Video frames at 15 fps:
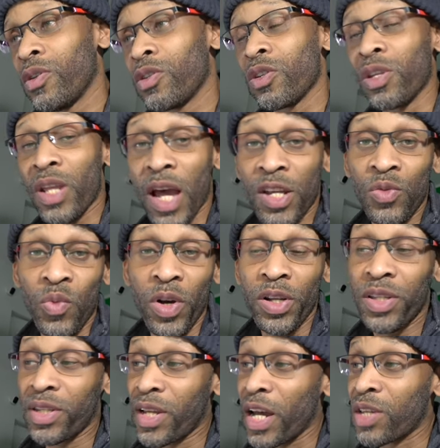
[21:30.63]
So that's where
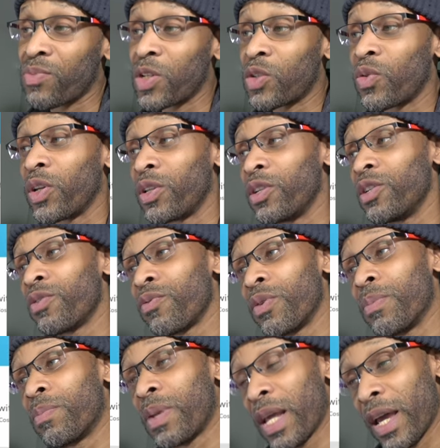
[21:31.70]
it stands between these
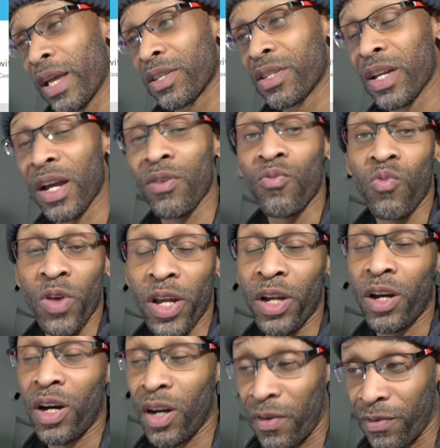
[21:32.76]
three plans that
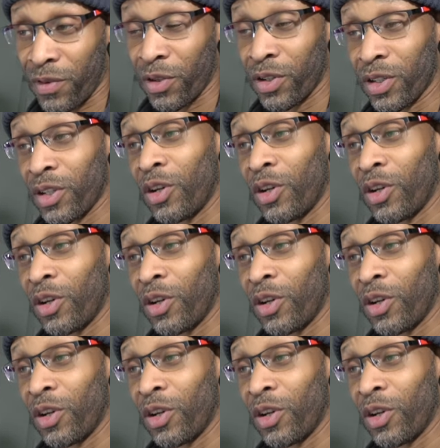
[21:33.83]
Ring offer.